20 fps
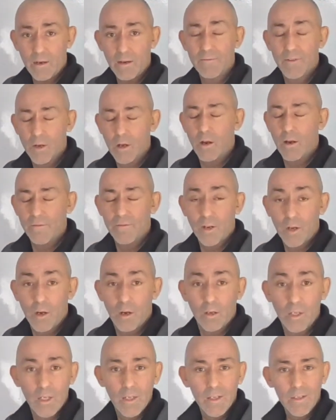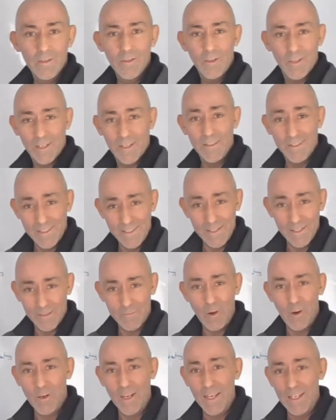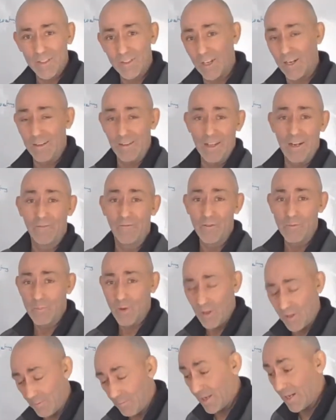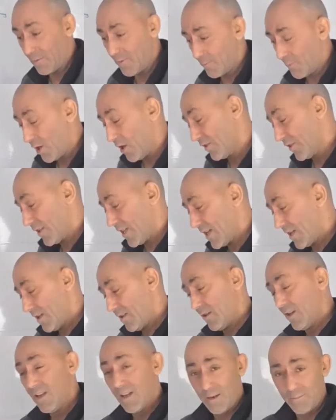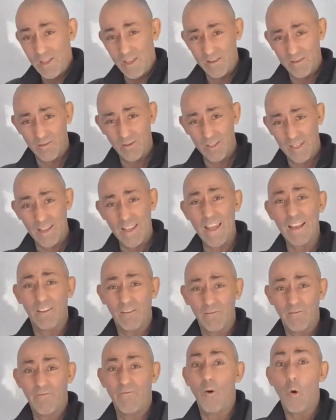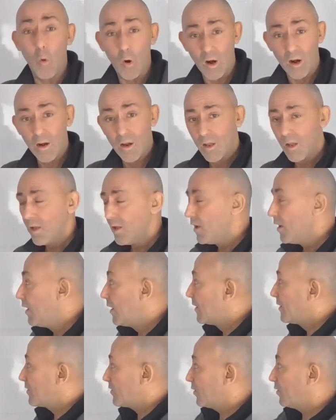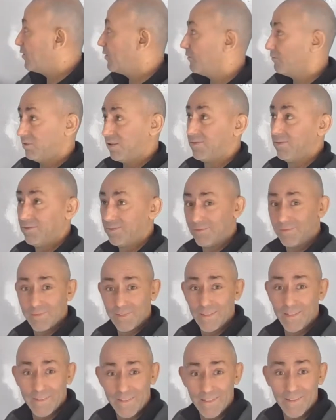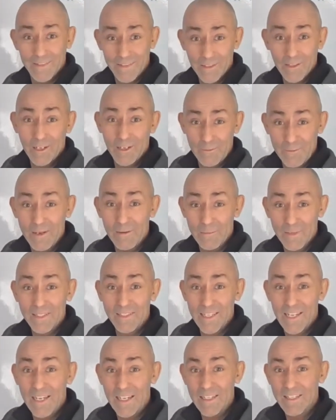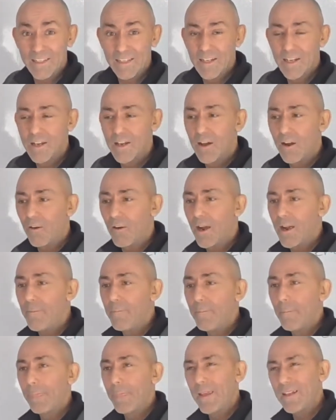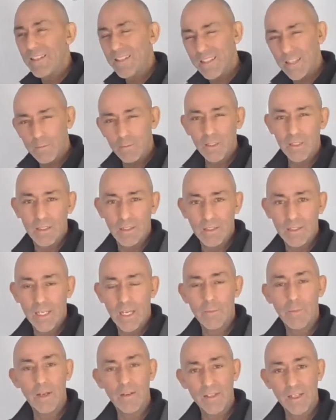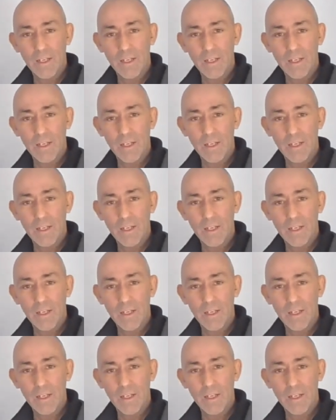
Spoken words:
I forgot. You can see small kids trying to learn football and they pick up the ball and you're like, they're only like 4, so they're going to make mistakes, all right? Similarly, about